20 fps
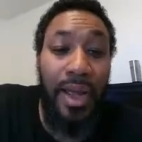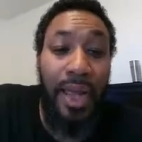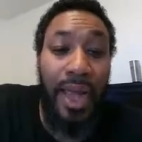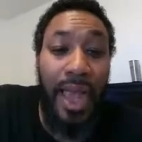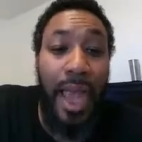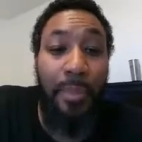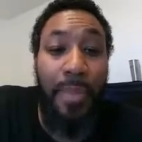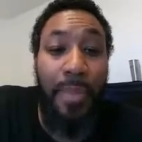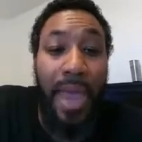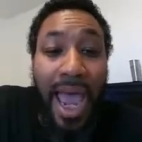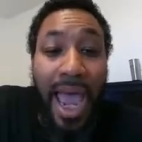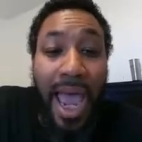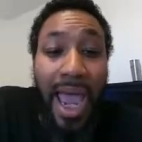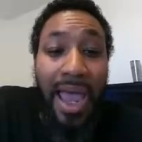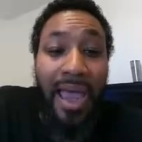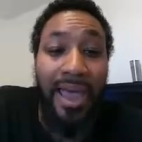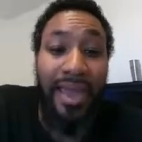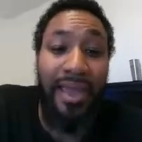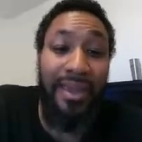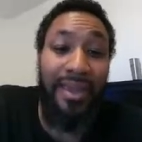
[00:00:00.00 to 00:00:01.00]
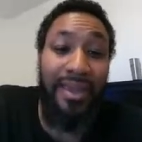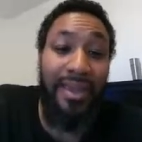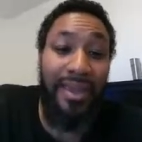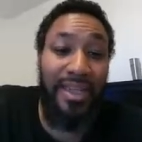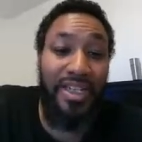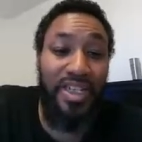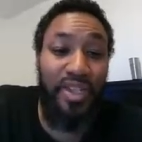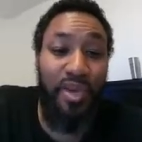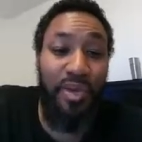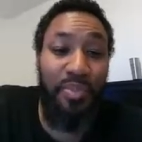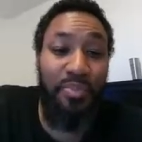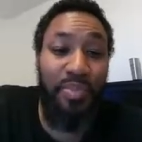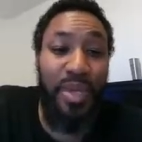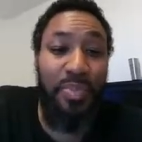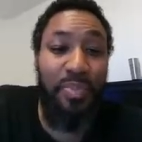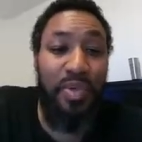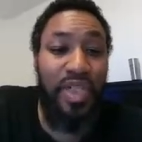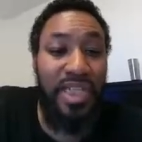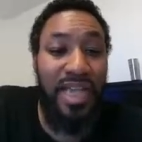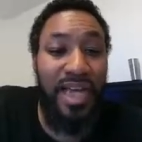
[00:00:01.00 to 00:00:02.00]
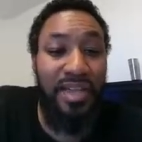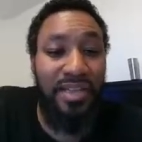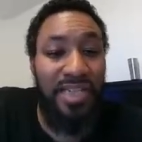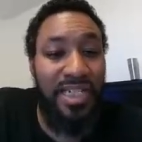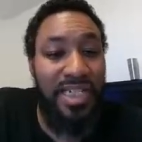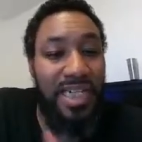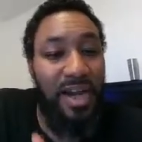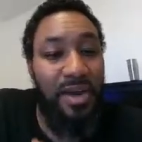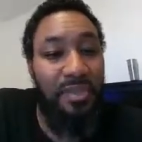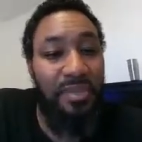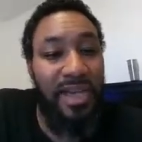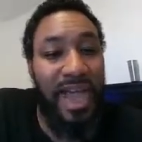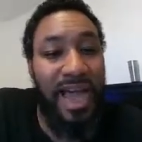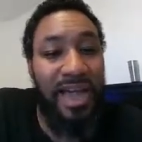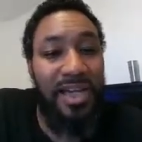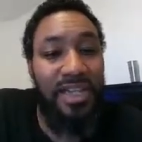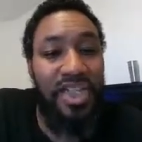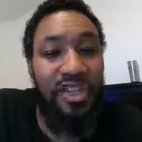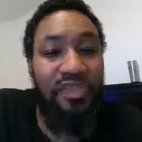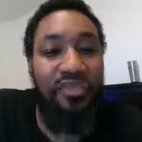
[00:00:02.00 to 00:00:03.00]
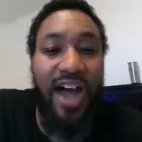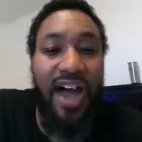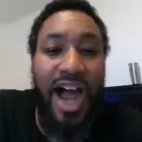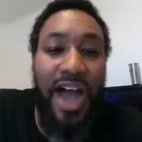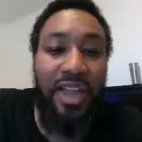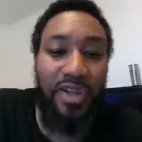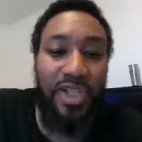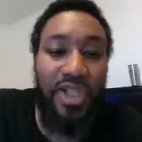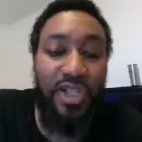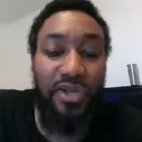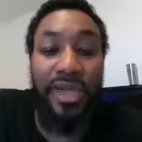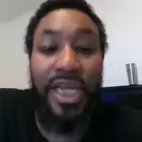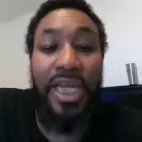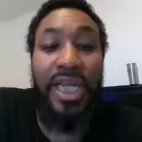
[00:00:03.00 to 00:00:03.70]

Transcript: abba, and so people stuck the terminology father to it,